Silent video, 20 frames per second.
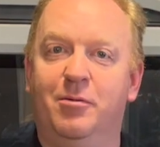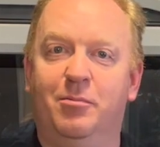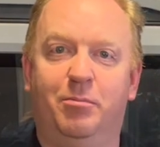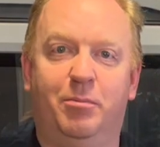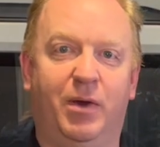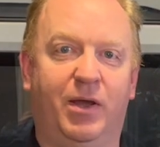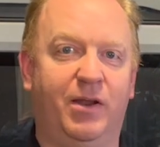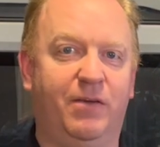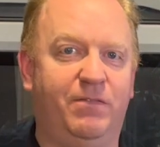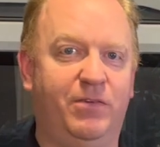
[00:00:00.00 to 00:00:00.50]

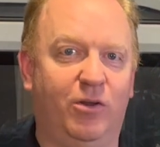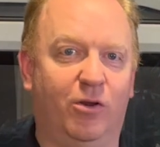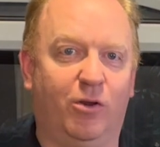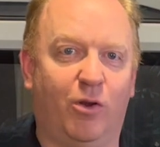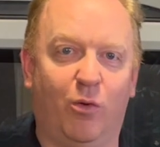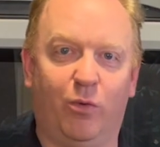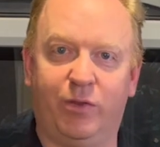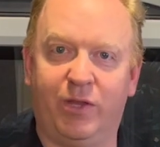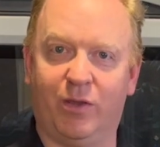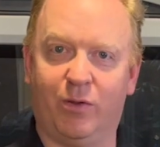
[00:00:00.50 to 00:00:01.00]
but if you're
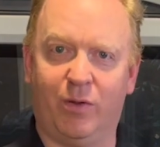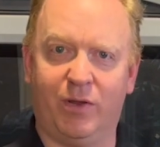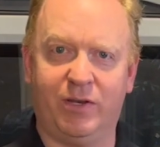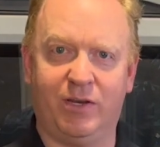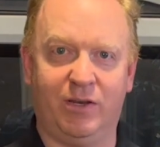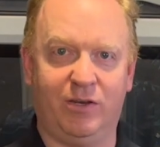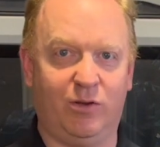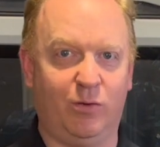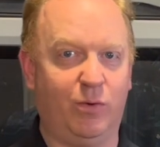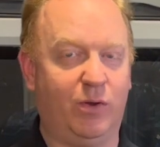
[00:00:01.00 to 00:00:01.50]
only going to
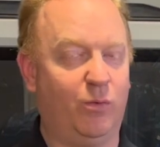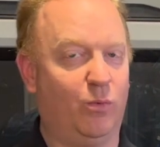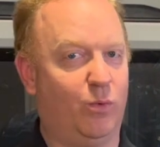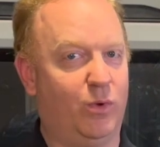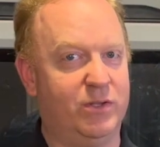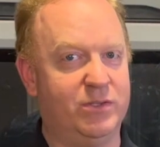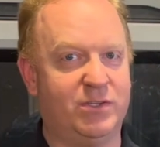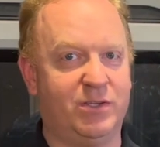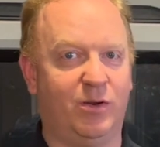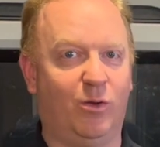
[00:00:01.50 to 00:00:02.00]
do it
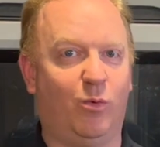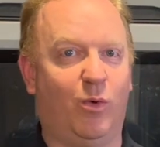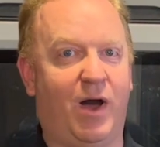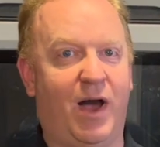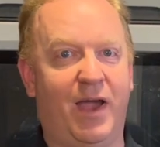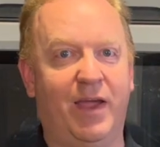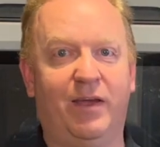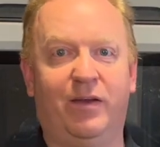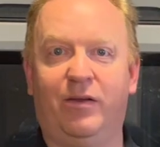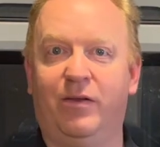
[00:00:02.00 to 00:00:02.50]
once in a
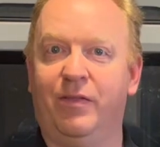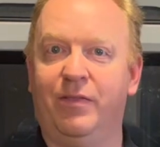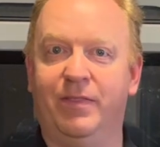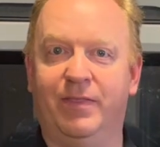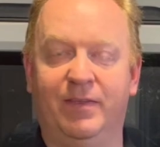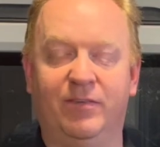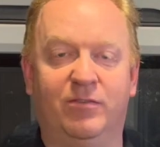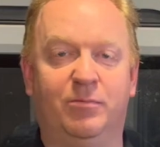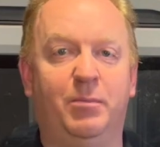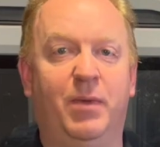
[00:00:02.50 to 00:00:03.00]
while,
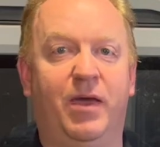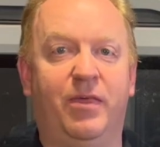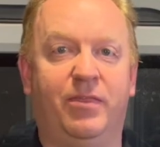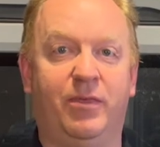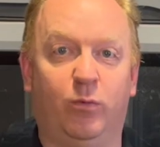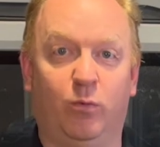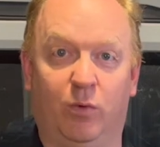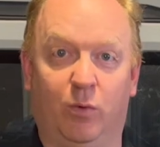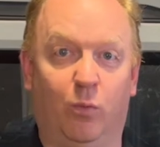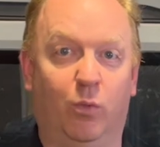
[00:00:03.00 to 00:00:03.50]
this
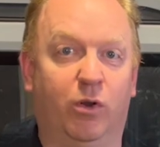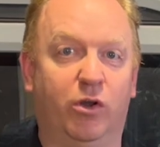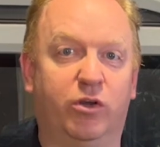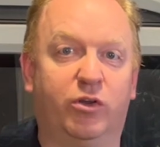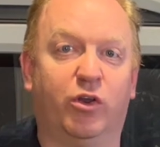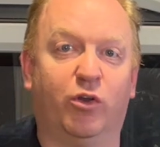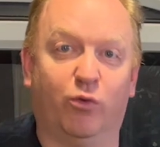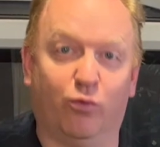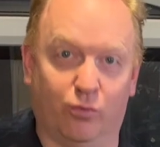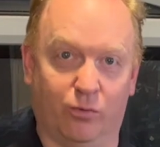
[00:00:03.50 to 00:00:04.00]
method will
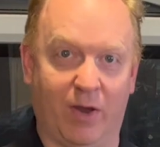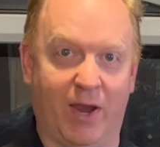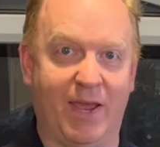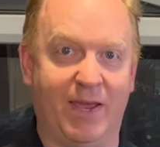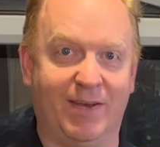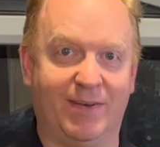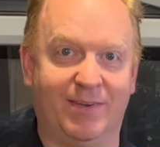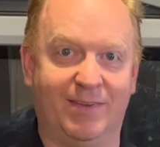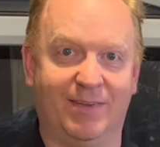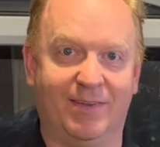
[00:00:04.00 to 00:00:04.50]
work
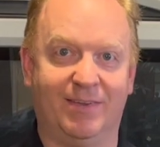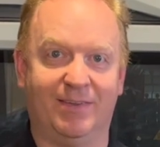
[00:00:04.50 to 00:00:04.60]
great.